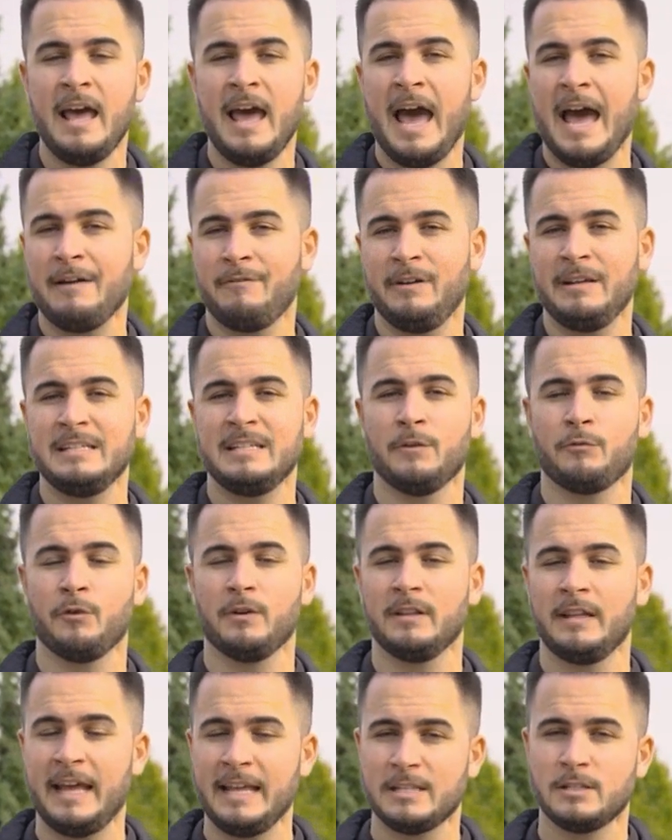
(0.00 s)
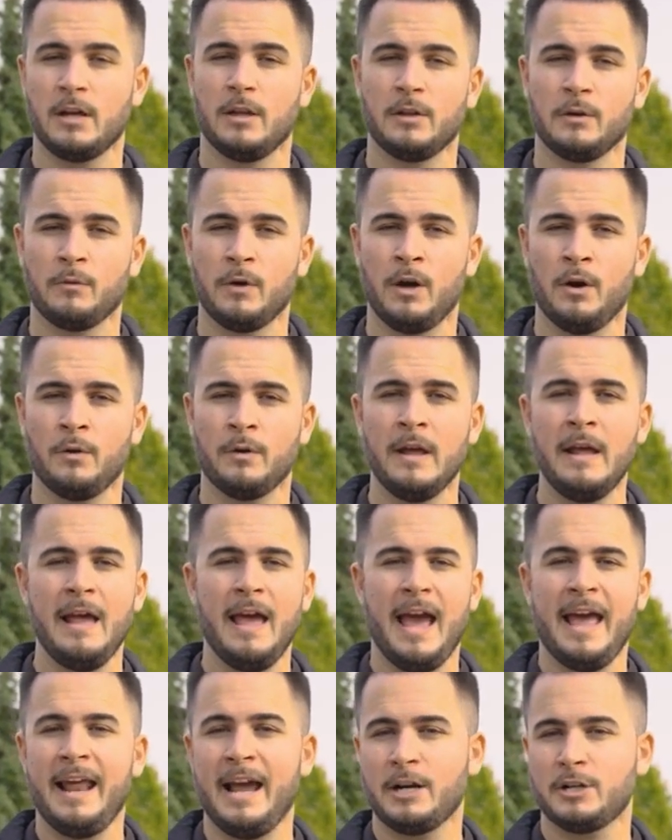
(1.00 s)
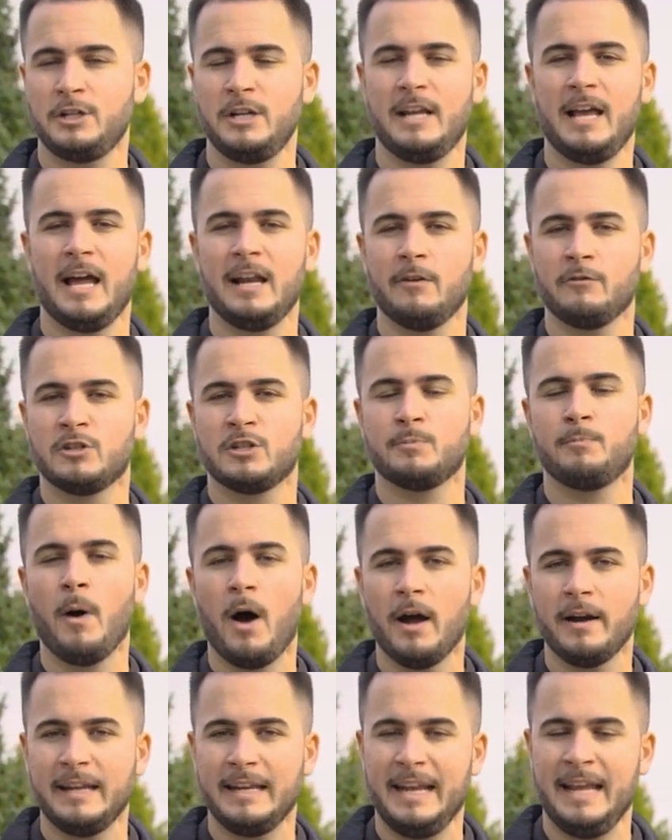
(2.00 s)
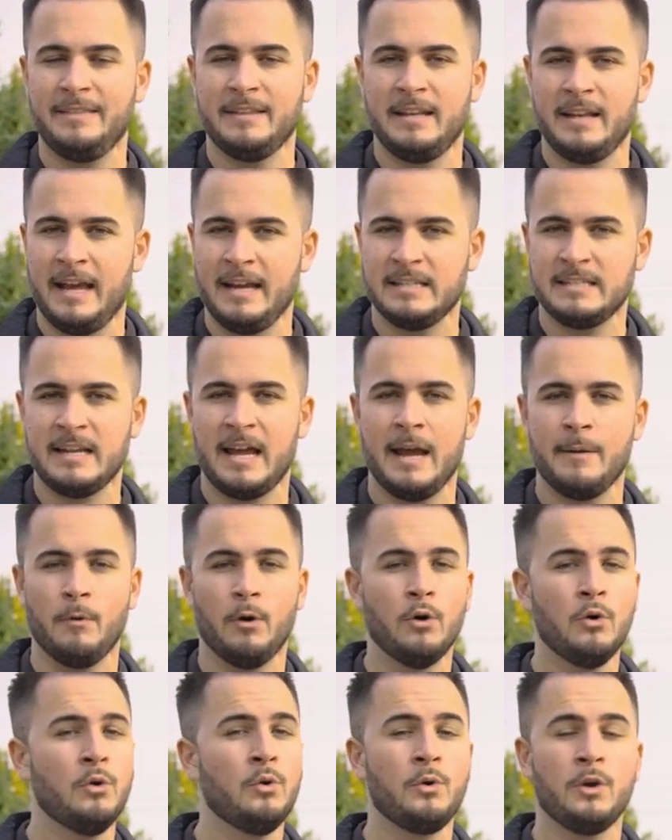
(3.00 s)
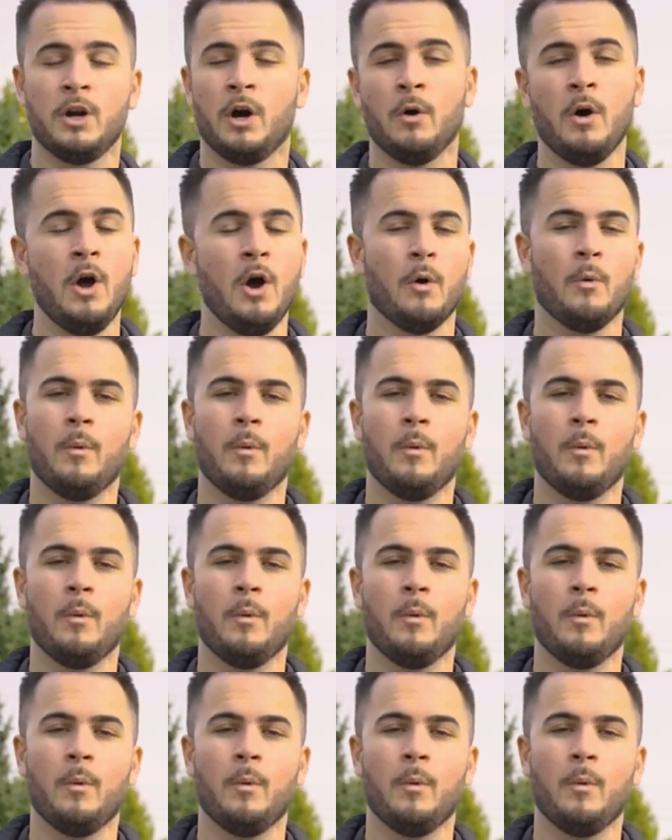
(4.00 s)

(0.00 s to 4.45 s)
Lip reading: having different lights on the road and actually kind of spotting in the nighttime, ooh, you know,